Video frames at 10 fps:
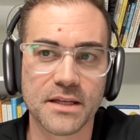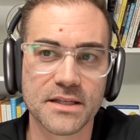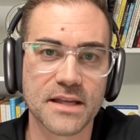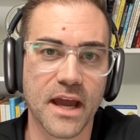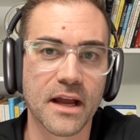And
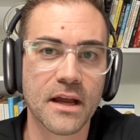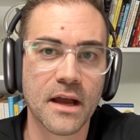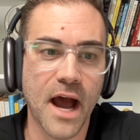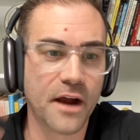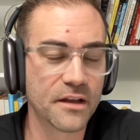just like,
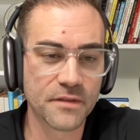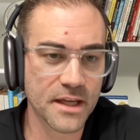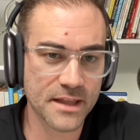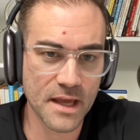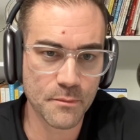I don't even
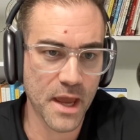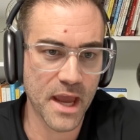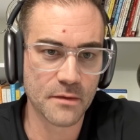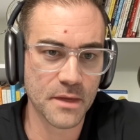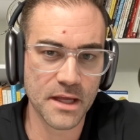think they
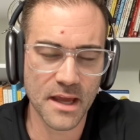paid me.